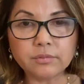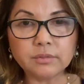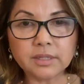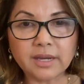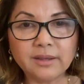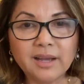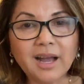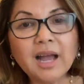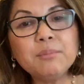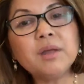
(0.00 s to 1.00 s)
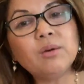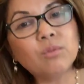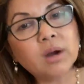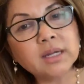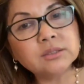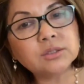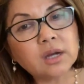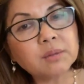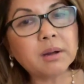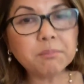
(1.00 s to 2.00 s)
Okay, I'm not one to
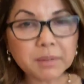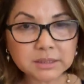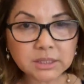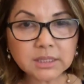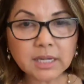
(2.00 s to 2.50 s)
talk about budget,